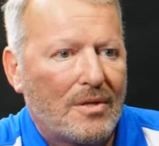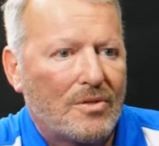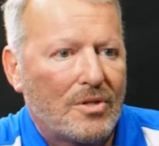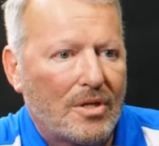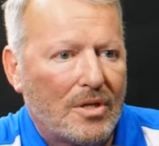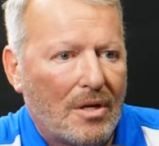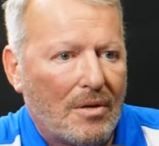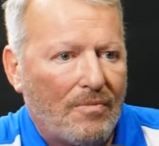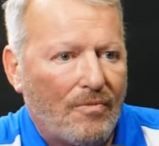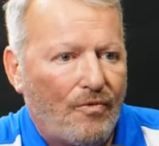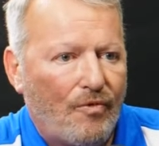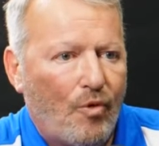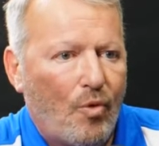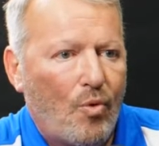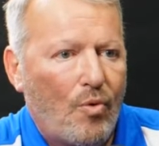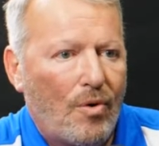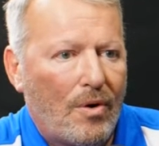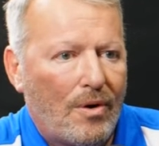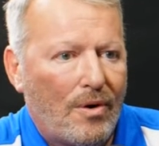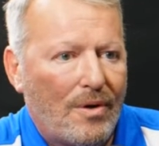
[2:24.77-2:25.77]
to come
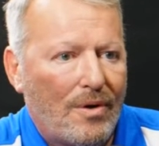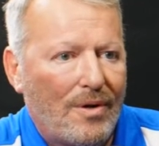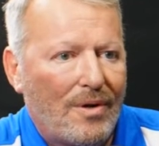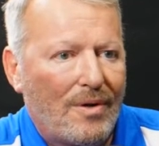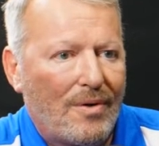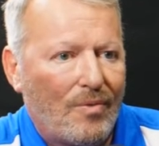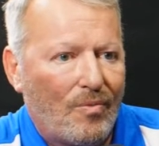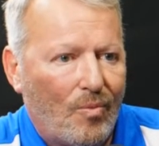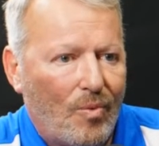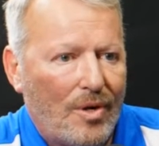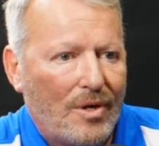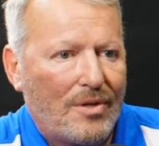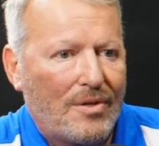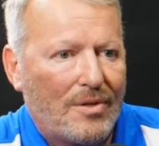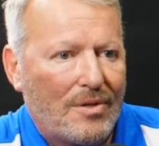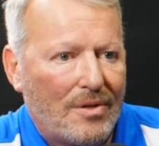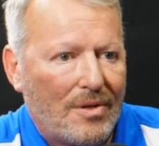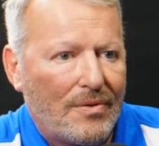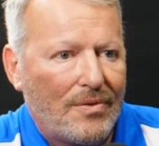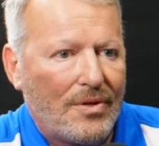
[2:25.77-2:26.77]
forward with
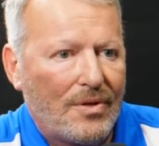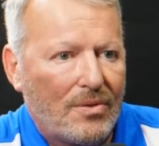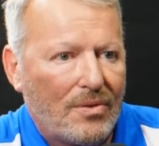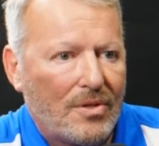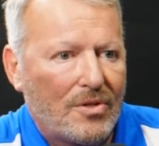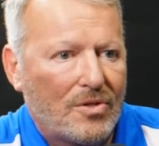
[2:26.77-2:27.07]
their